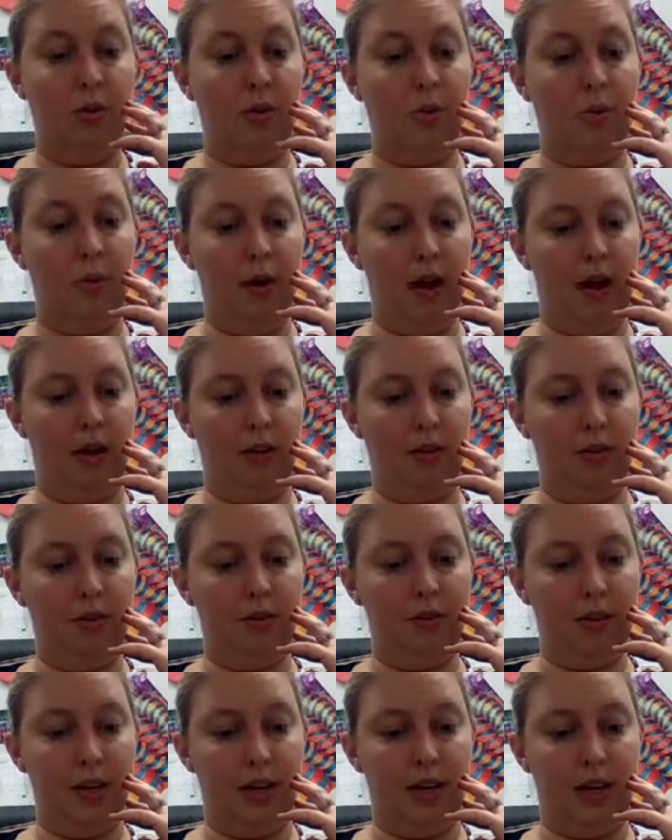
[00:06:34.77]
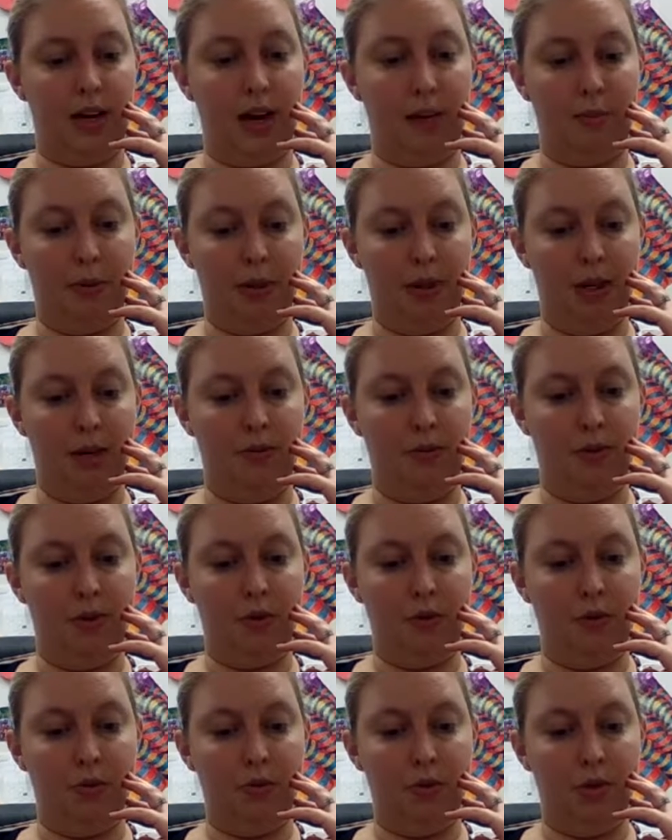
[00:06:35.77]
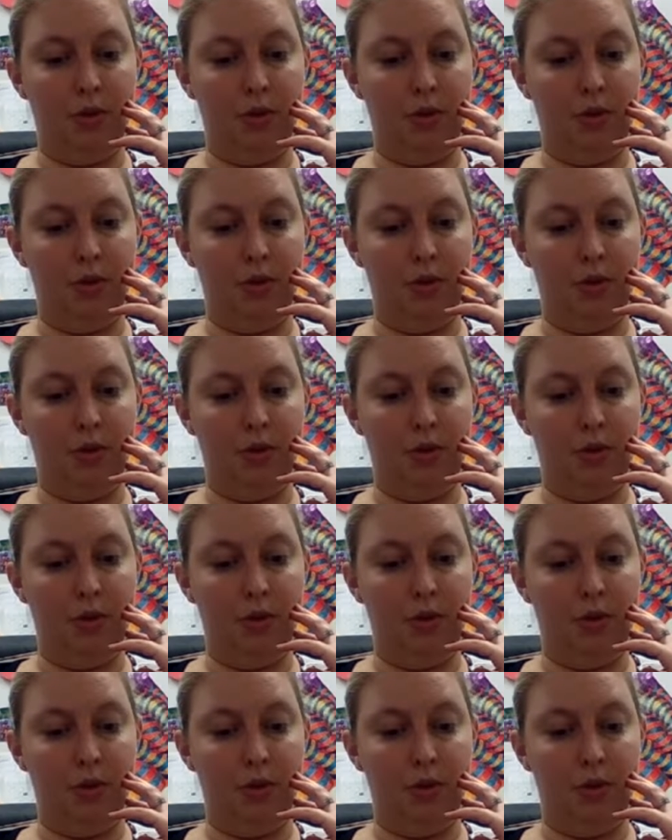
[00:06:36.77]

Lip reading: "Well," said he, "I believe you.